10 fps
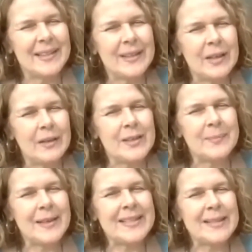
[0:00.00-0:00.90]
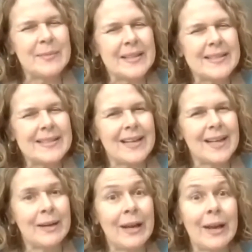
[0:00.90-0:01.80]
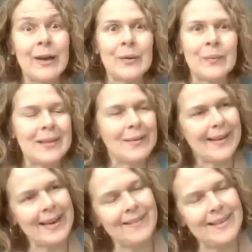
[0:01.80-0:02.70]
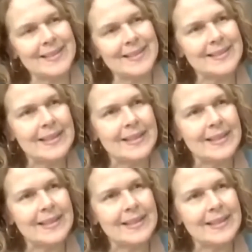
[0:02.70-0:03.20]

If you spend too much time alone with your characters.